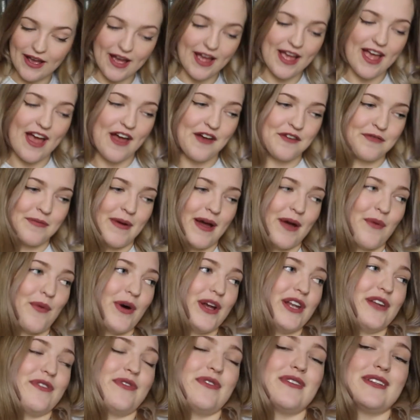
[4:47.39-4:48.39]
I have my
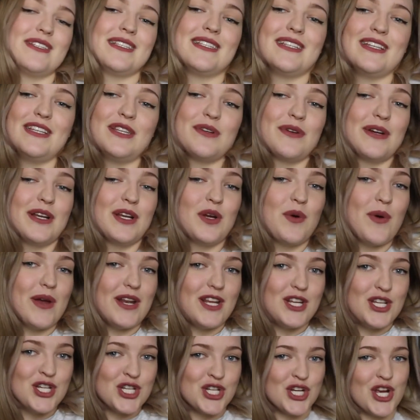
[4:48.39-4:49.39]
wonderful Slytherin
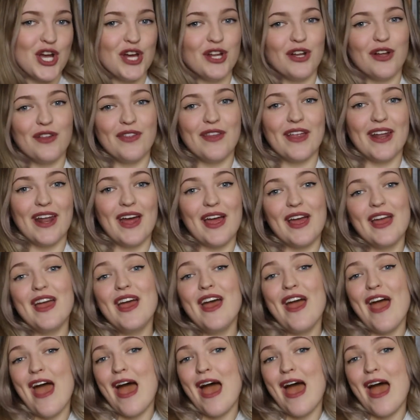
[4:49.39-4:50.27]
Quidditch shirt on that I